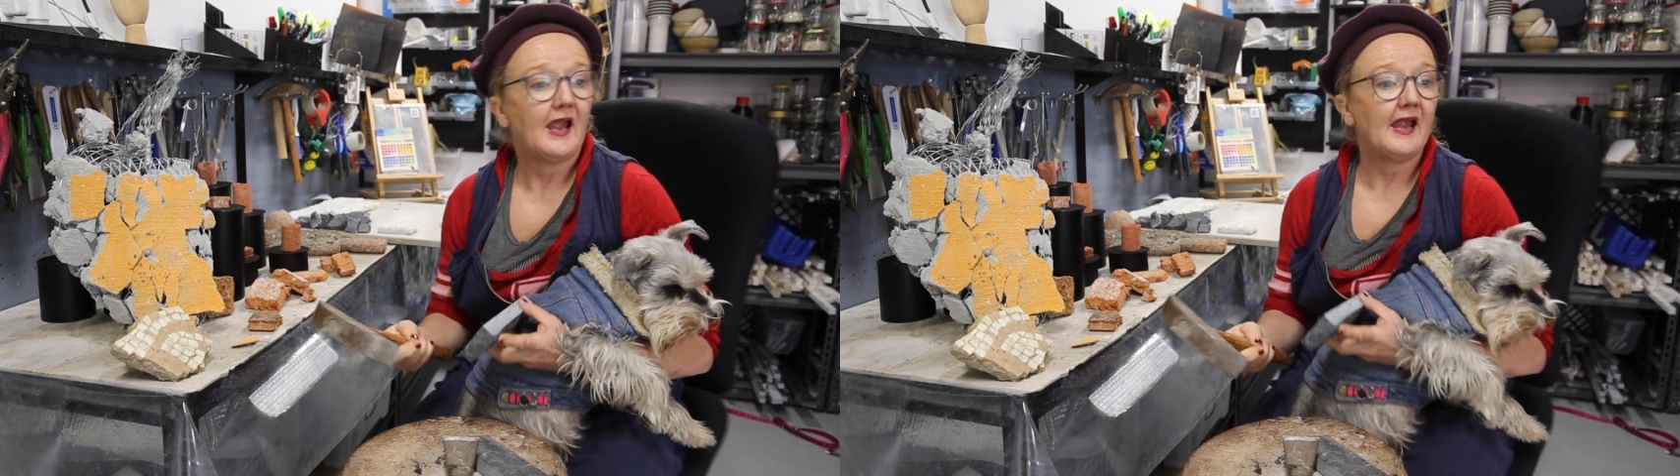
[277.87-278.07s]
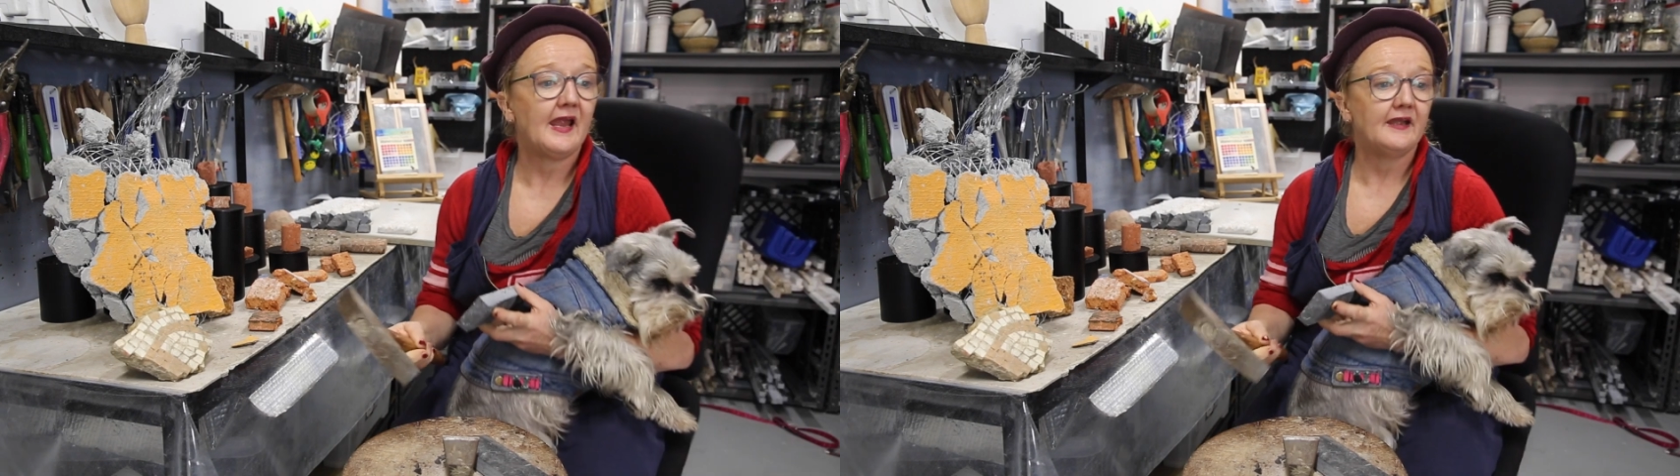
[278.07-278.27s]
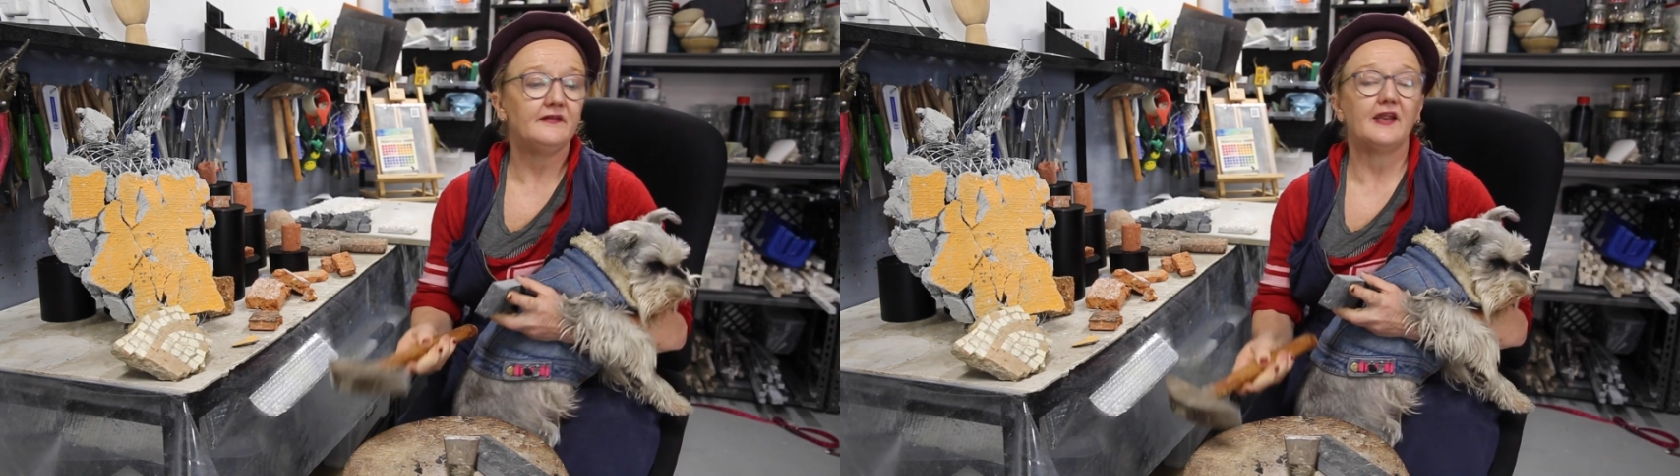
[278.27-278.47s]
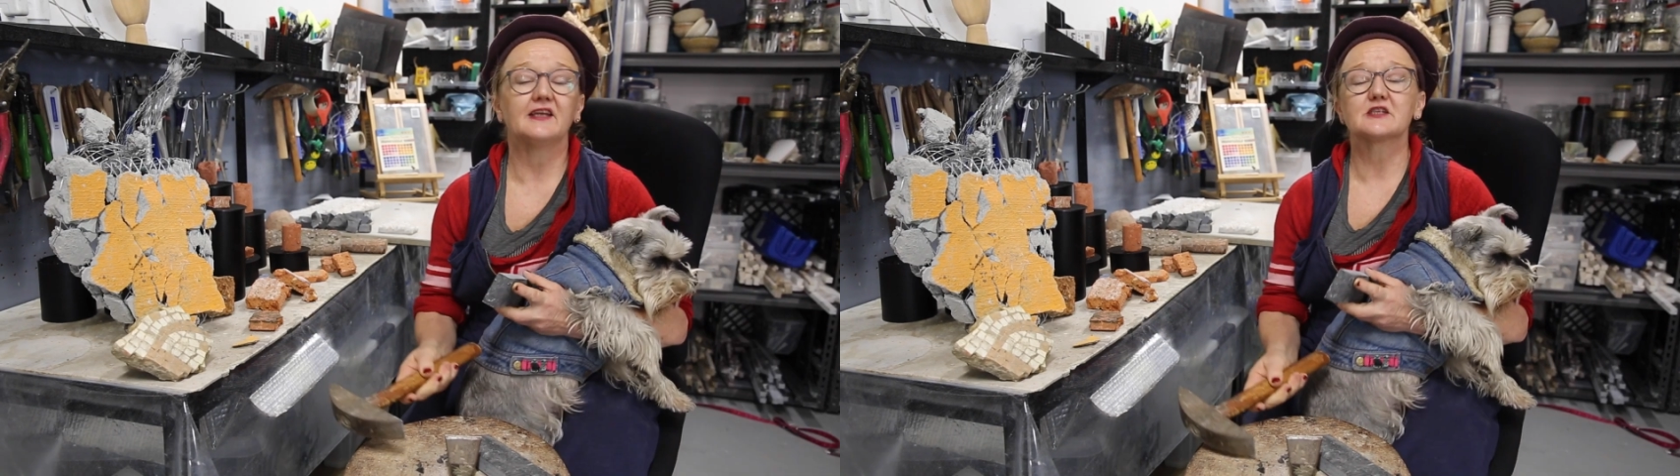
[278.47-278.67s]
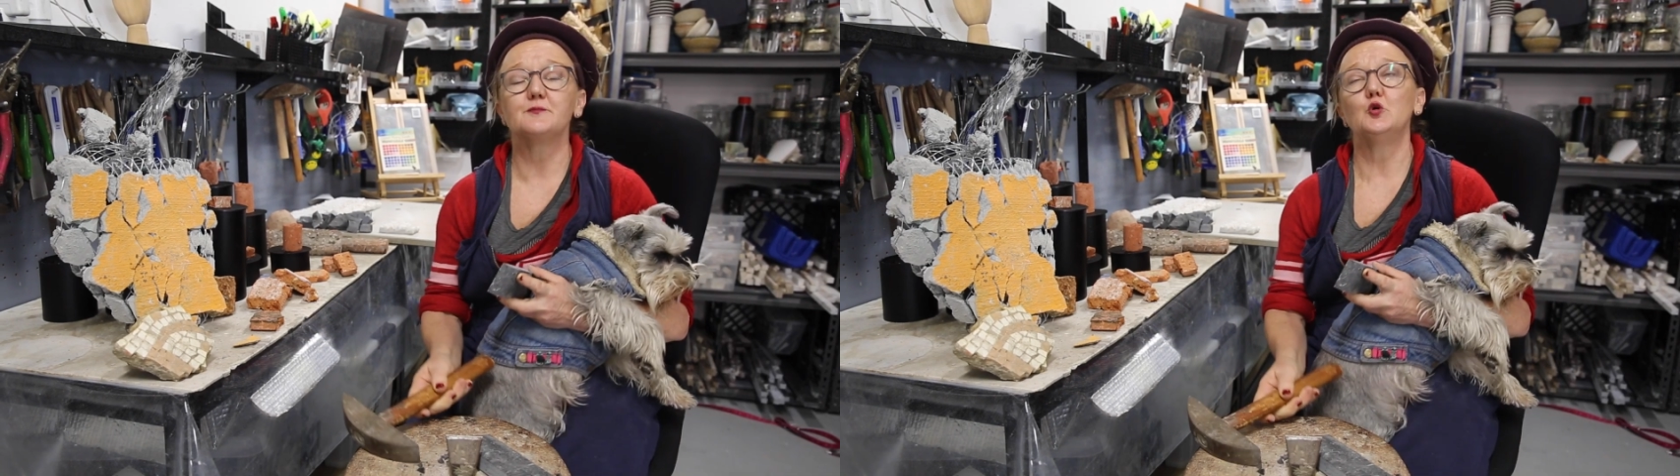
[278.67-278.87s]
and
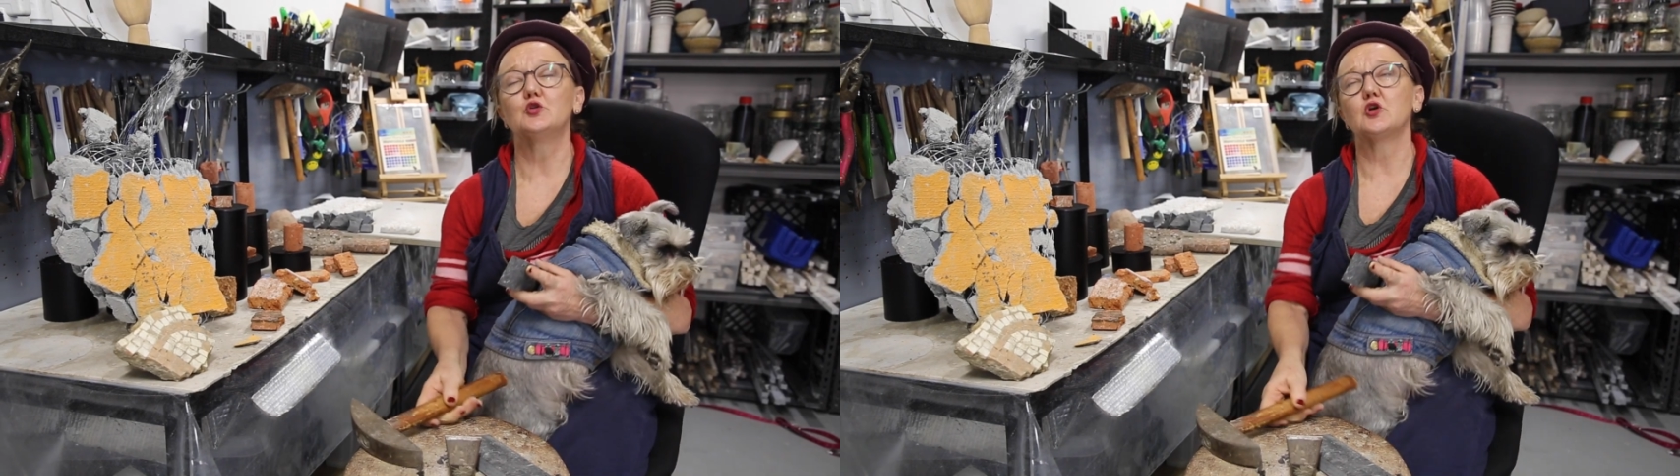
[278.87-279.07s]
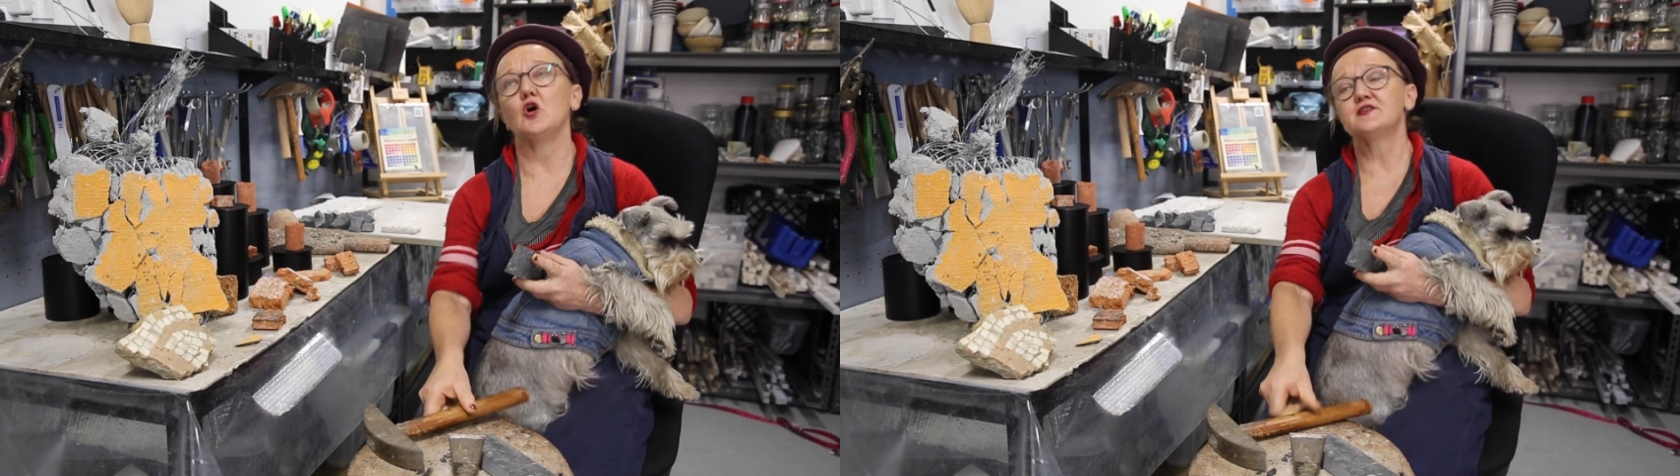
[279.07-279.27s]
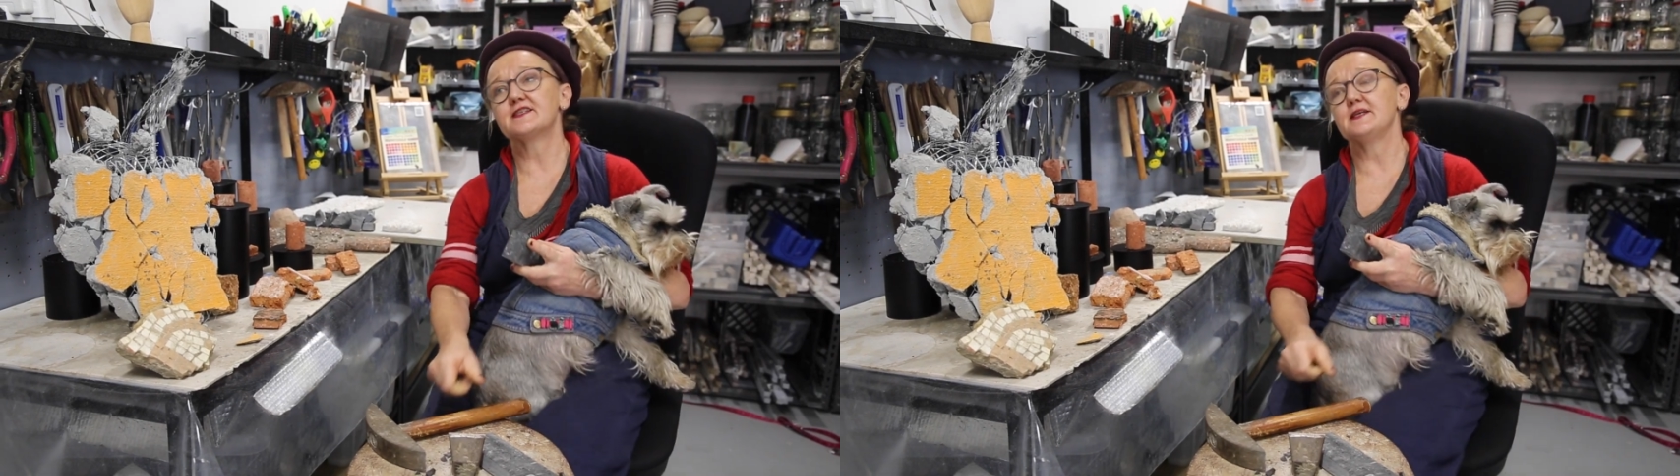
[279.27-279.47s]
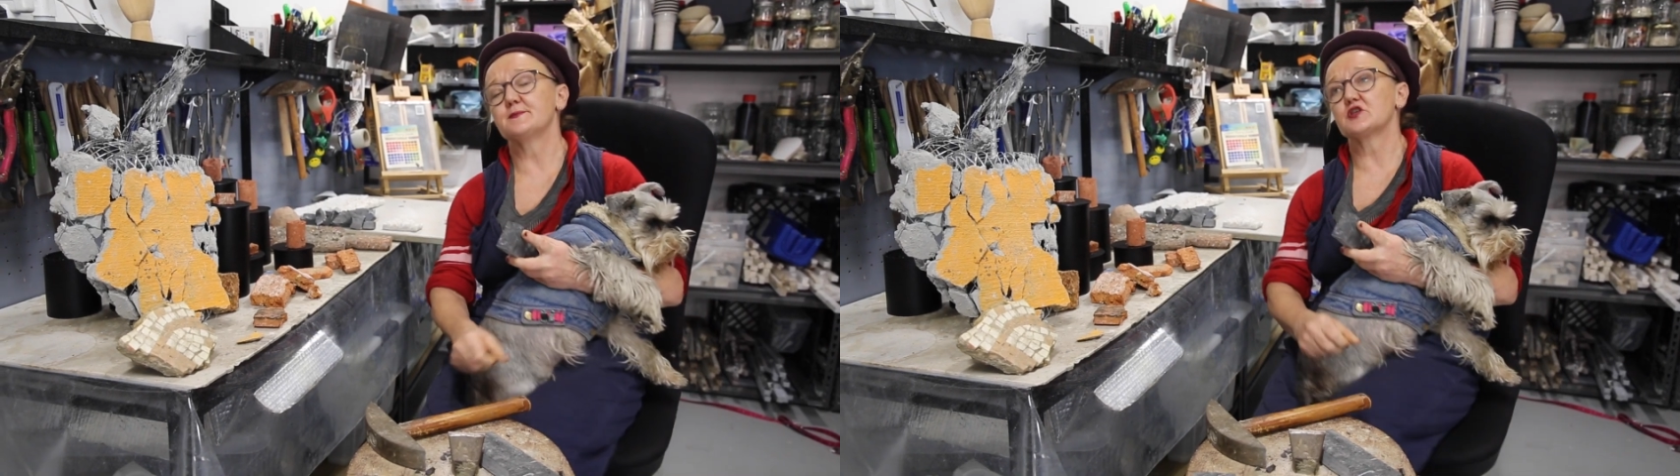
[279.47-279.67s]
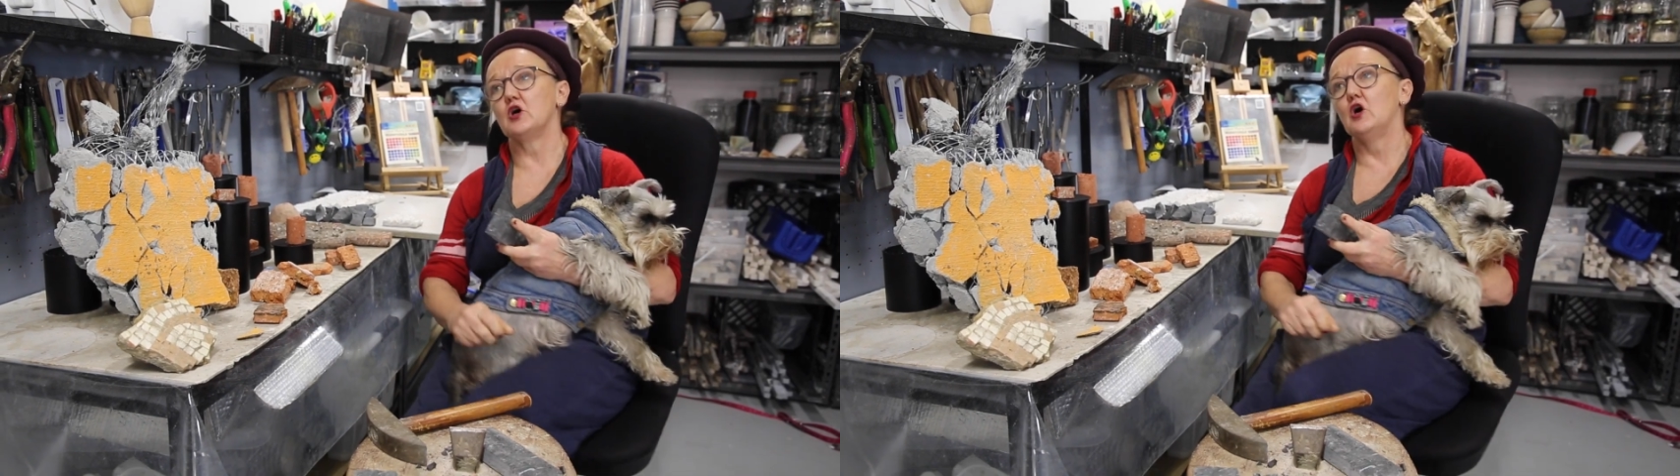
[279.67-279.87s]
explored concepts